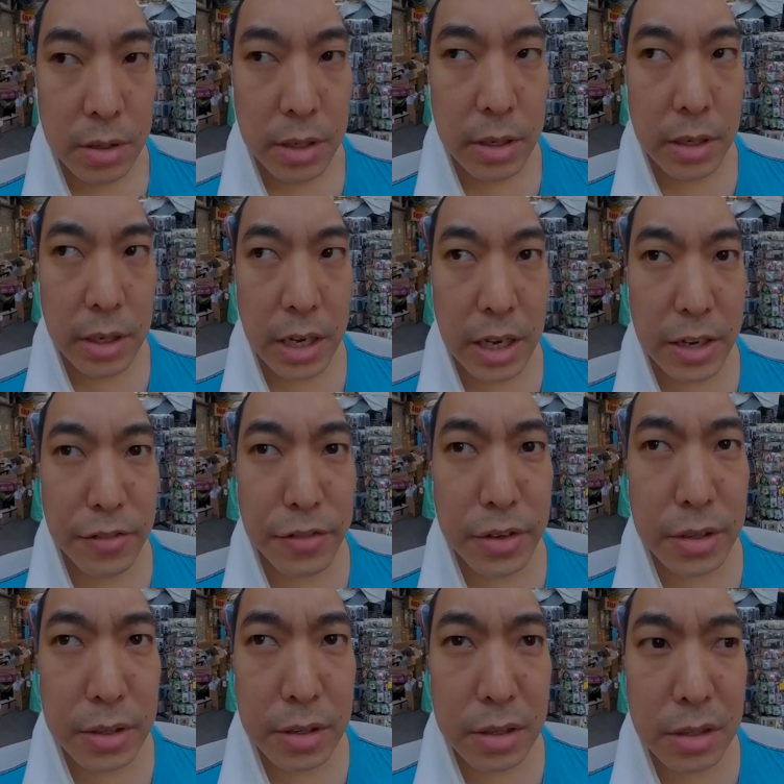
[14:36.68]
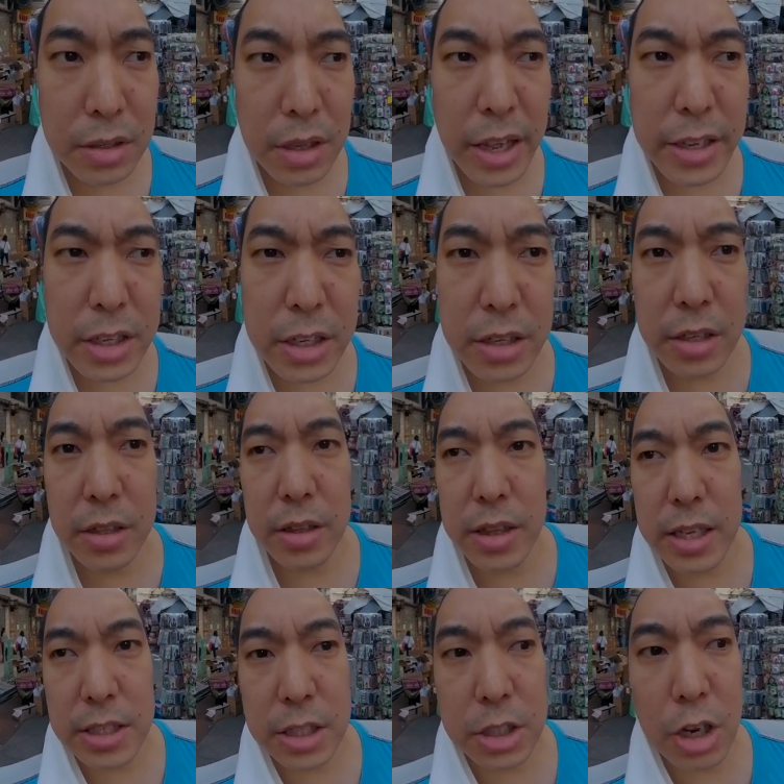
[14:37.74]
Even like there's a
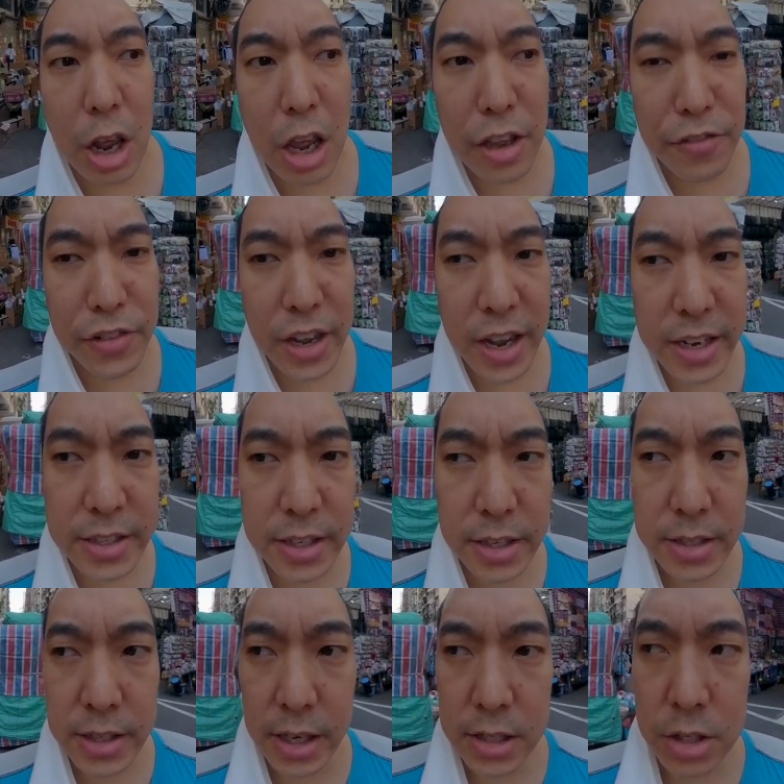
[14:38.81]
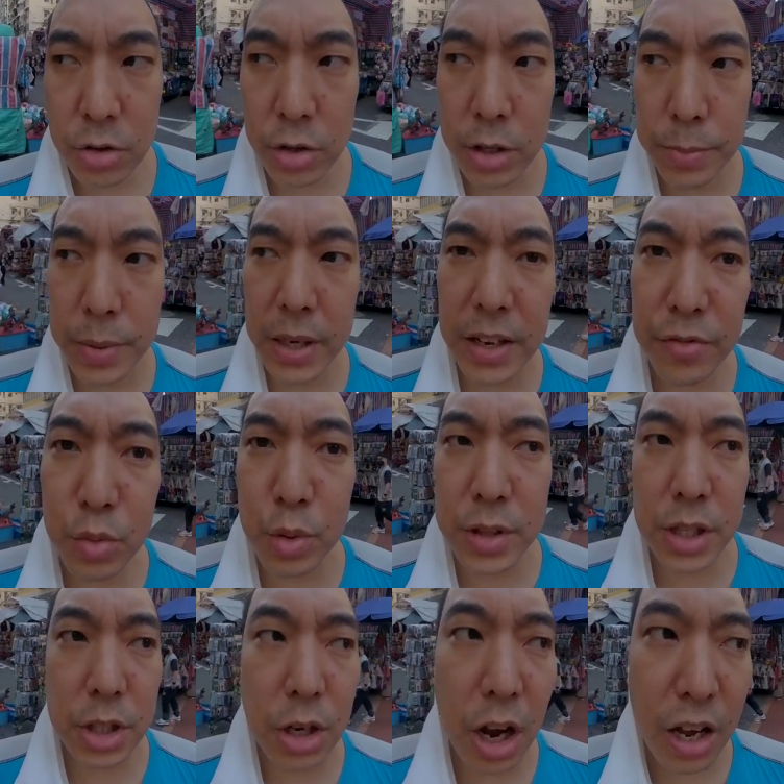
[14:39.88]
dive case accessory, but even with the
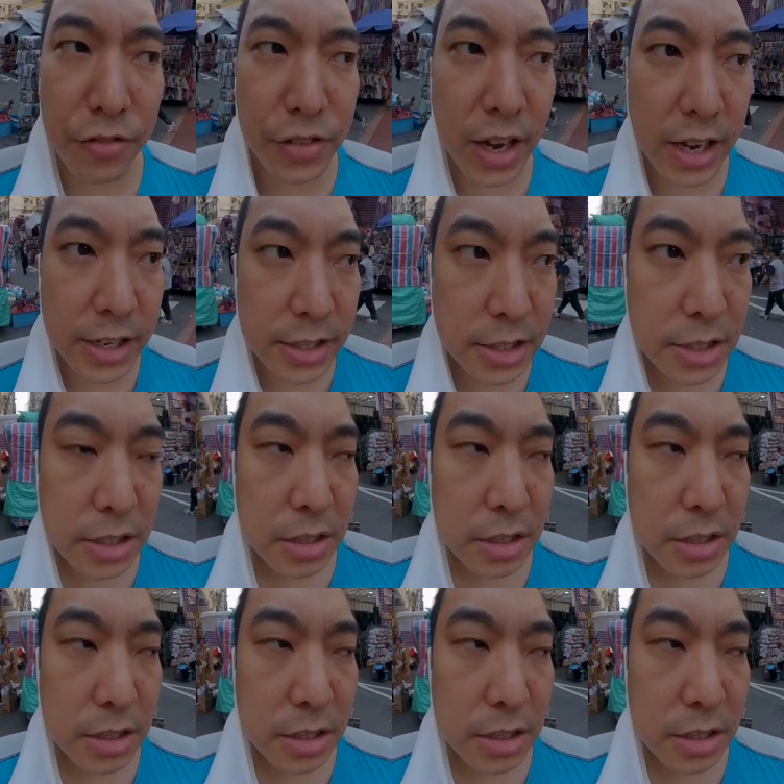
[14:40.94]
dive case